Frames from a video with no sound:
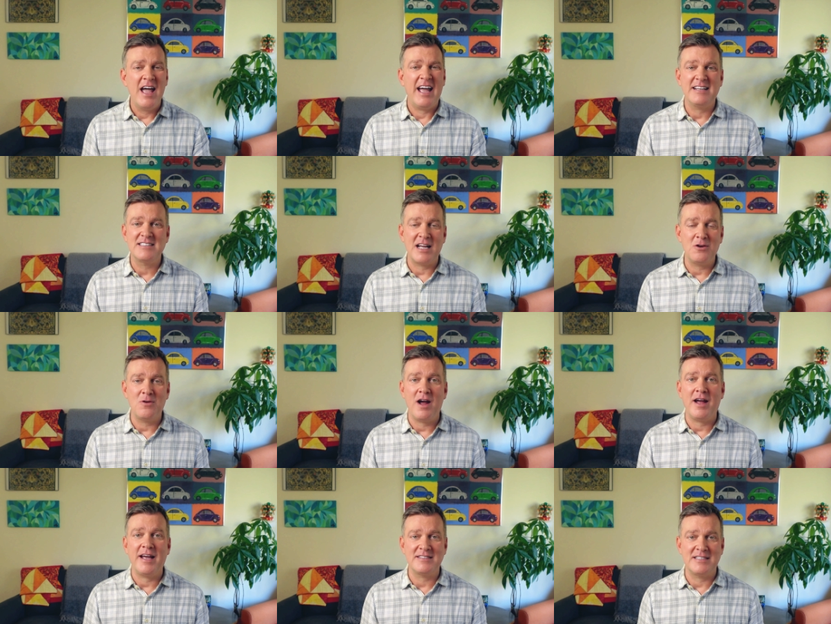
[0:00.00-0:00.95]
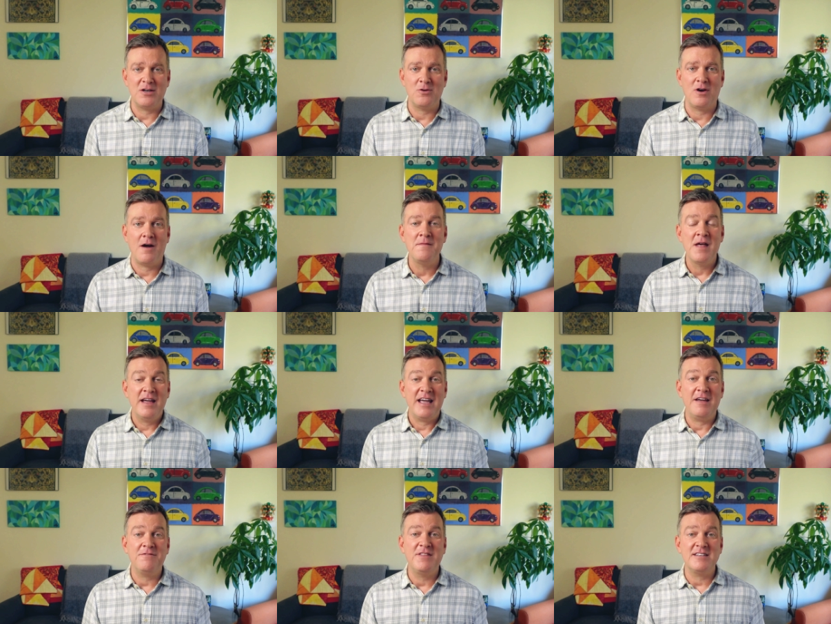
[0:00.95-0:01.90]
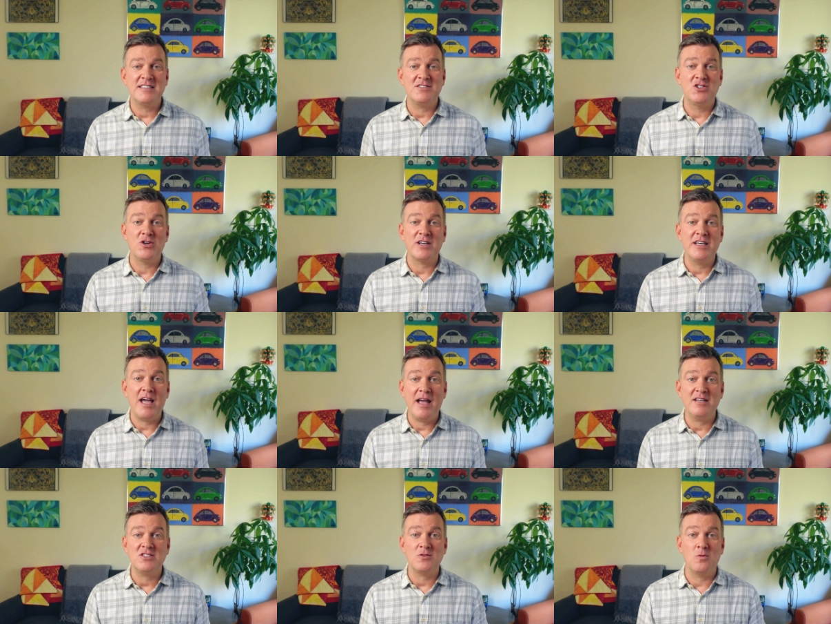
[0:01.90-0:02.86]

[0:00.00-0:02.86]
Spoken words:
etc., etc. If this is your case,